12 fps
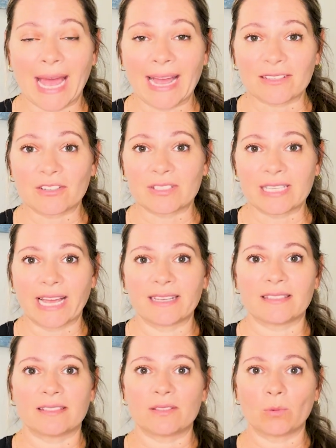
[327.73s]

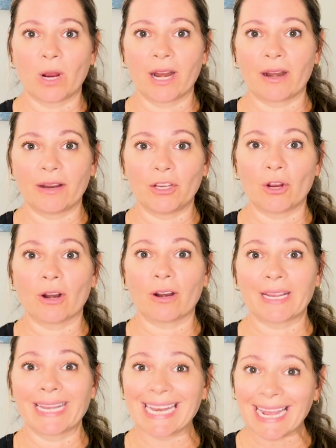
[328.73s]
exercises where
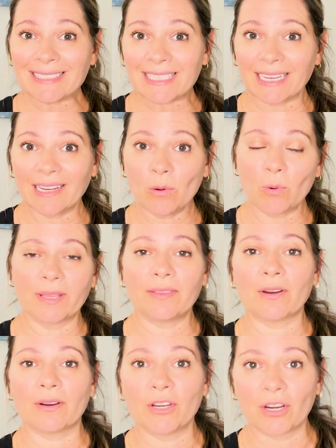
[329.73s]
you're connecting
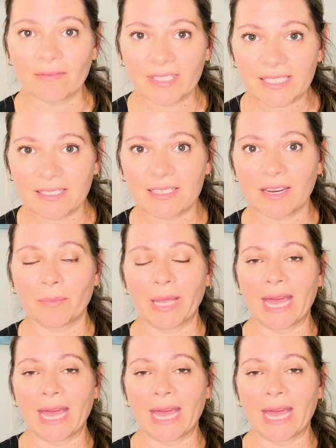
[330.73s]
with your nervous system